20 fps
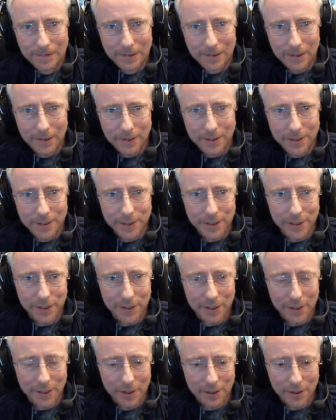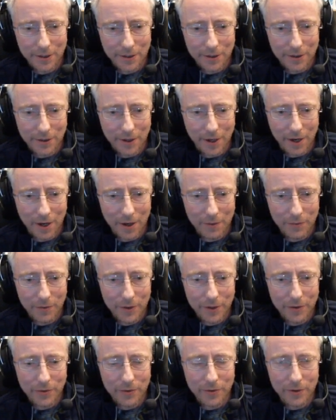Let's see, they're
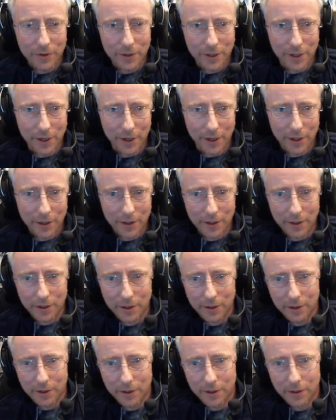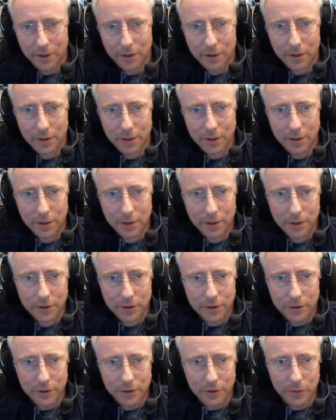halfway through their deck.
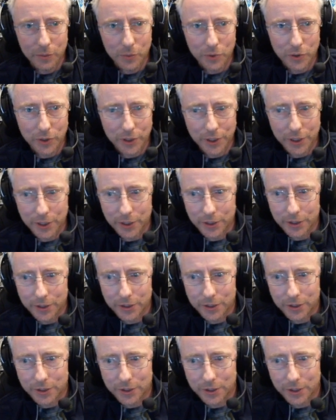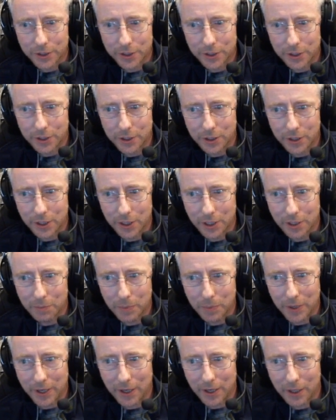So the worry is they get
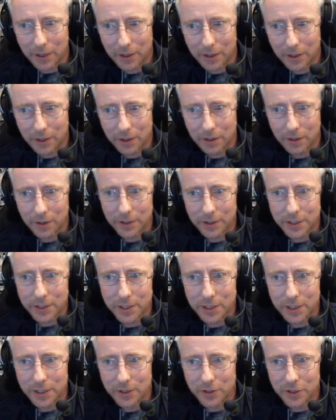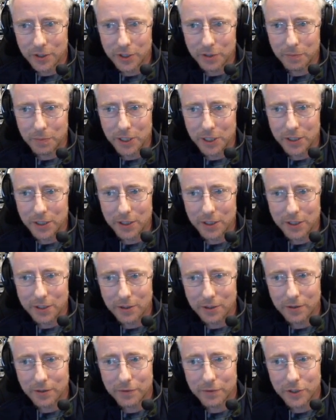back. Let's see, their speed. They
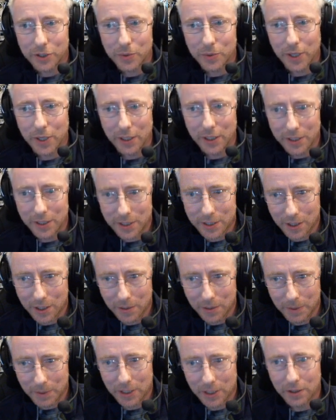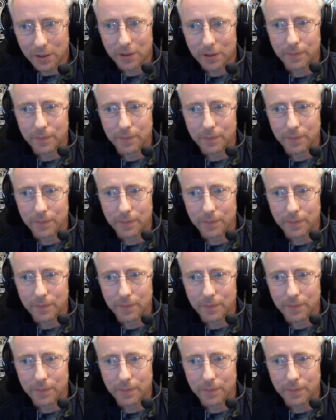still have 2 Eddies coming.